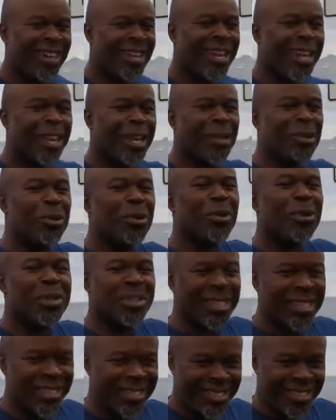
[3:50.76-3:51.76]
ignore
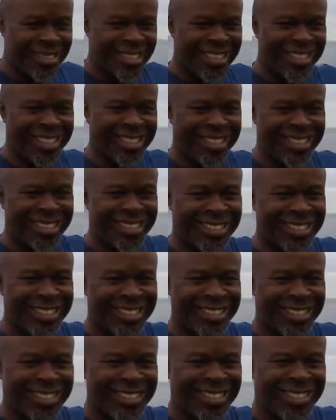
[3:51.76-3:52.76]
this sign.
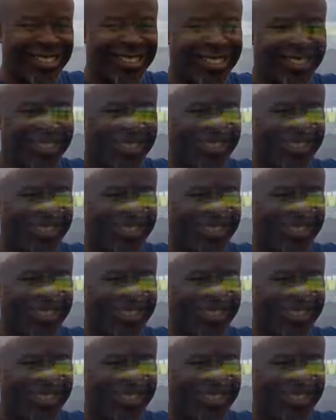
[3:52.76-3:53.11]
We're